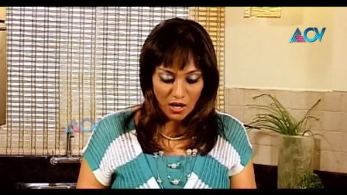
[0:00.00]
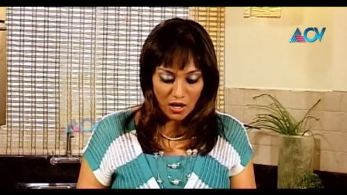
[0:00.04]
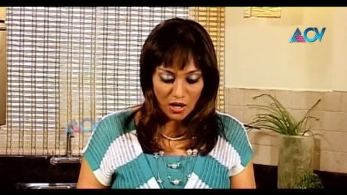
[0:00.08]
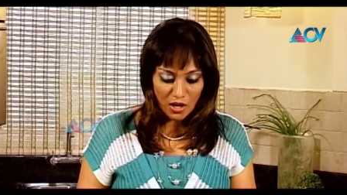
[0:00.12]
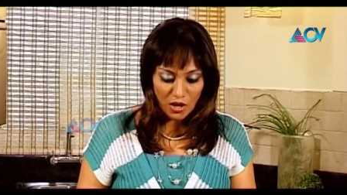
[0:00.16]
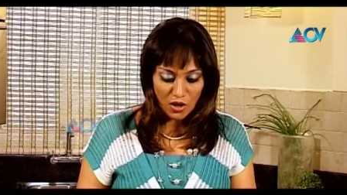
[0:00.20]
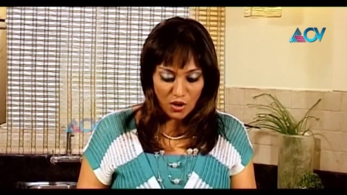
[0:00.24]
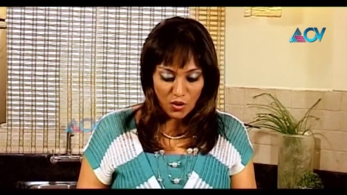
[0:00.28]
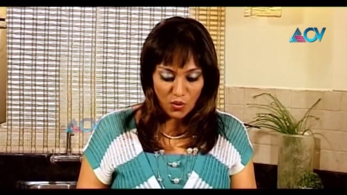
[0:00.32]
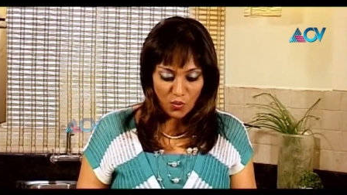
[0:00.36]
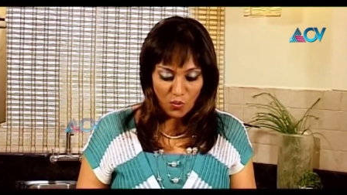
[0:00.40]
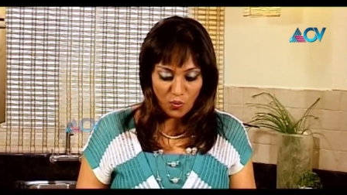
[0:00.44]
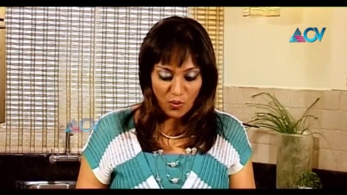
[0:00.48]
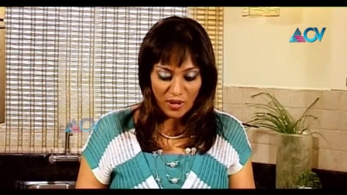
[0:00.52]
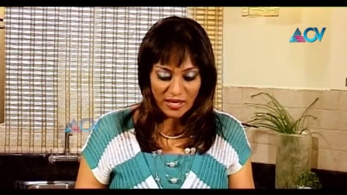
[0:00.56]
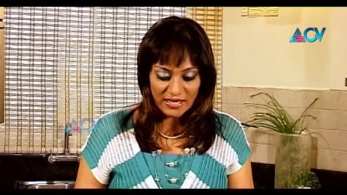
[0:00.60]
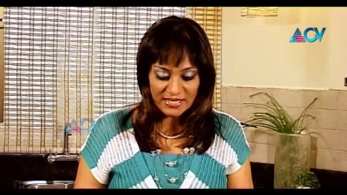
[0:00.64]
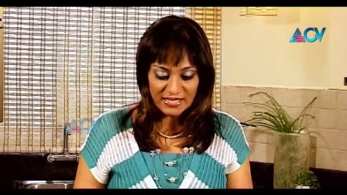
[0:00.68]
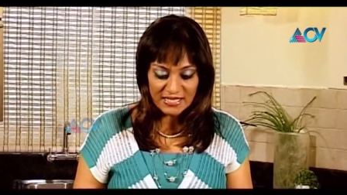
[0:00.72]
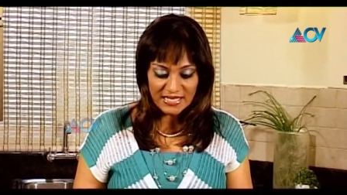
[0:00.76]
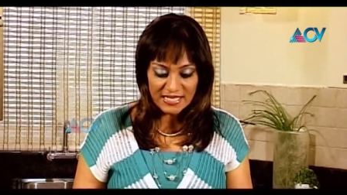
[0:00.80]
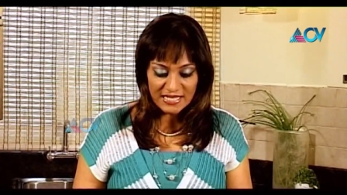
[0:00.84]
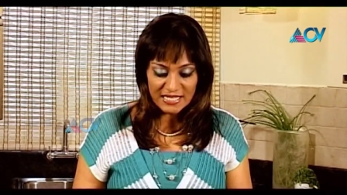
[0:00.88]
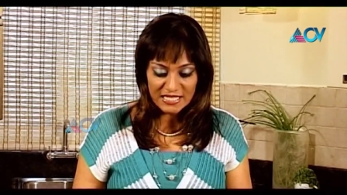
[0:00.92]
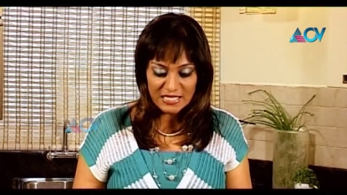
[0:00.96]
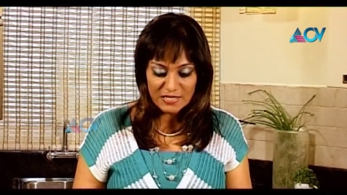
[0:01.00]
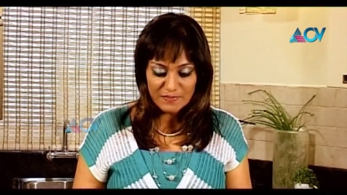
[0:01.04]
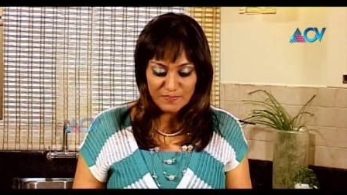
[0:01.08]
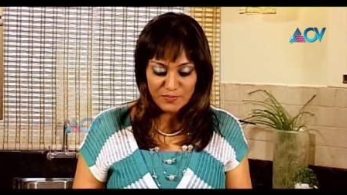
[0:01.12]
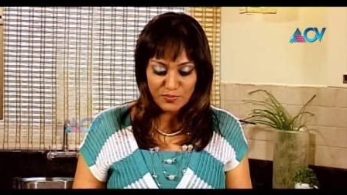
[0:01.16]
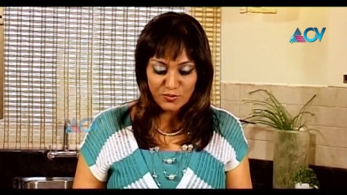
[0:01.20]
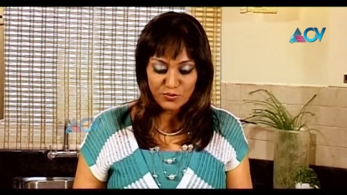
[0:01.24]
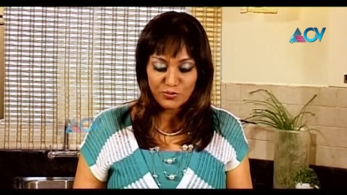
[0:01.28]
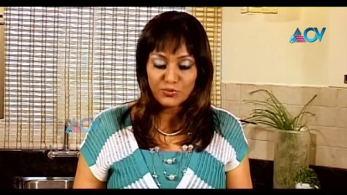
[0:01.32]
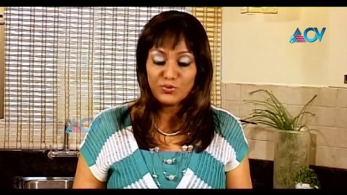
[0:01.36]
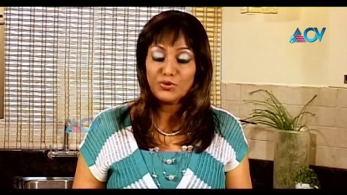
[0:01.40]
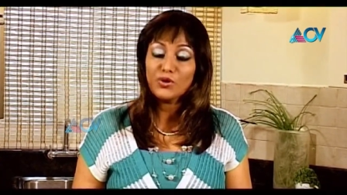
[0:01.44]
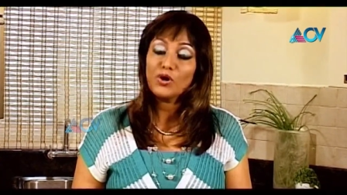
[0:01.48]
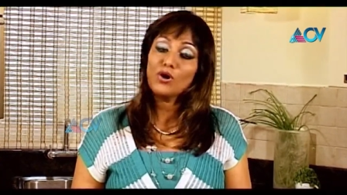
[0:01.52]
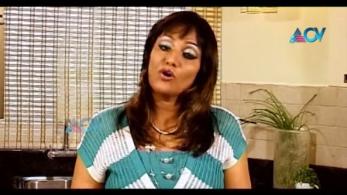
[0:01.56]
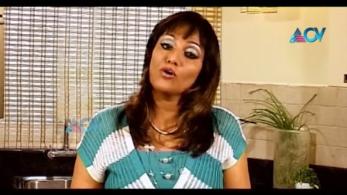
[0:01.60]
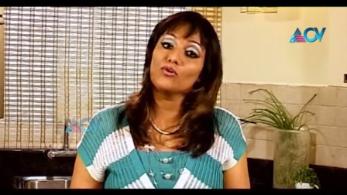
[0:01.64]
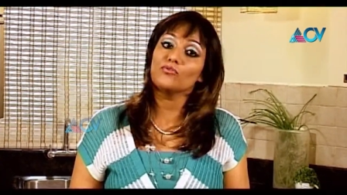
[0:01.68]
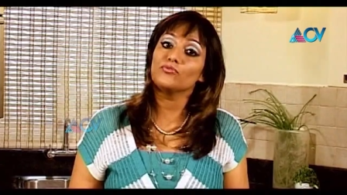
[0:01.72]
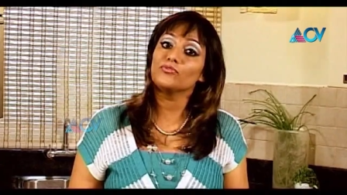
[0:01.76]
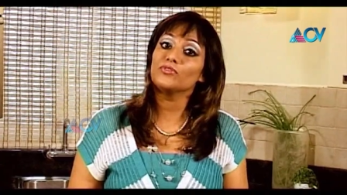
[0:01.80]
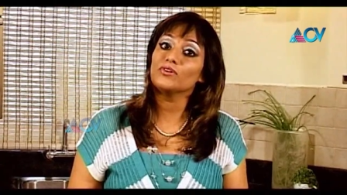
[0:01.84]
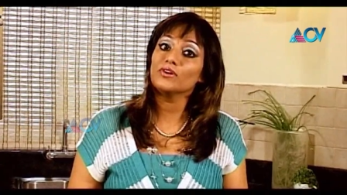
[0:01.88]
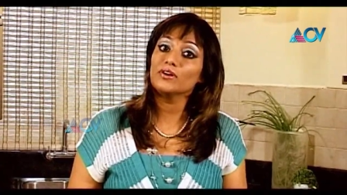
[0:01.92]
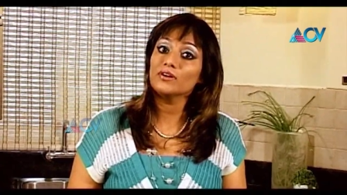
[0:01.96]
uh, one teaspoon
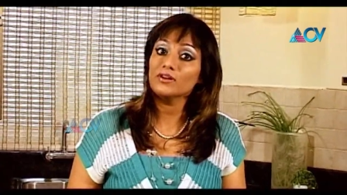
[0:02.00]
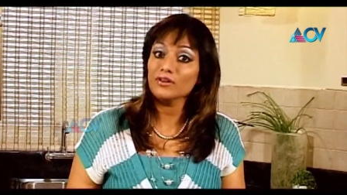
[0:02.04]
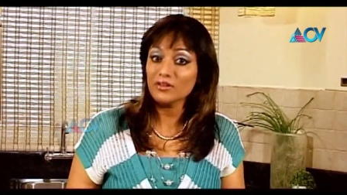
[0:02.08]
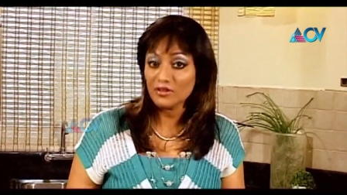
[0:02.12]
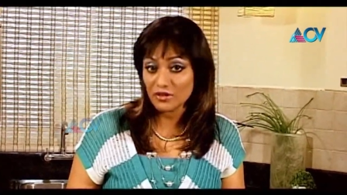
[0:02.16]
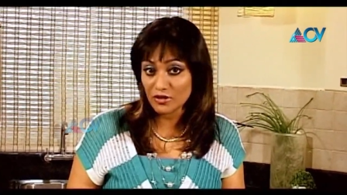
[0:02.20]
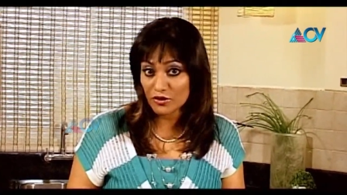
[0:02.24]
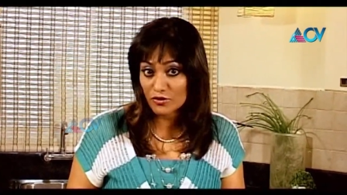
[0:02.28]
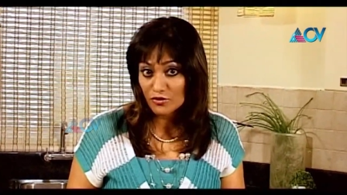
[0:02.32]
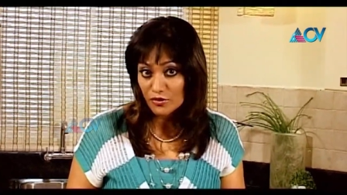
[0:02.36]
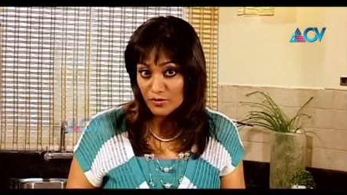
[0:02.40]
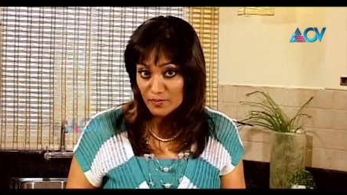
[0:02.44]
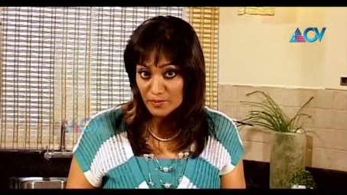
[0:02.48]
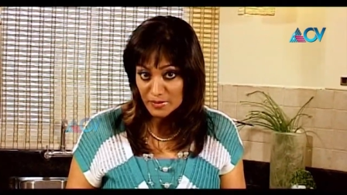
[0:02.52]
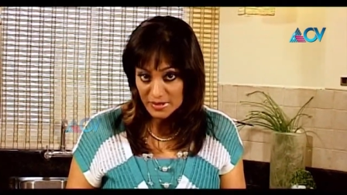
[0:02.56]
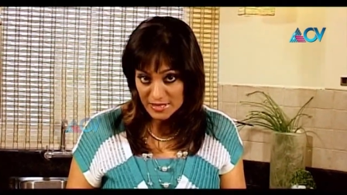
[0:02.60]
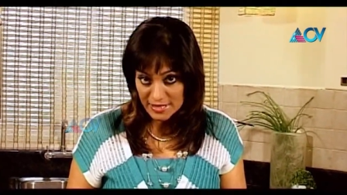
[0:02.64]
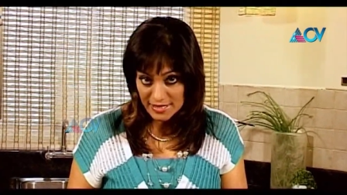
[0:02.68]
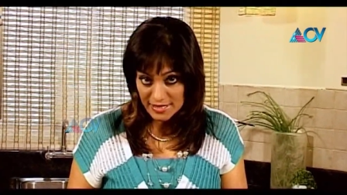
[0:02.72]
of garam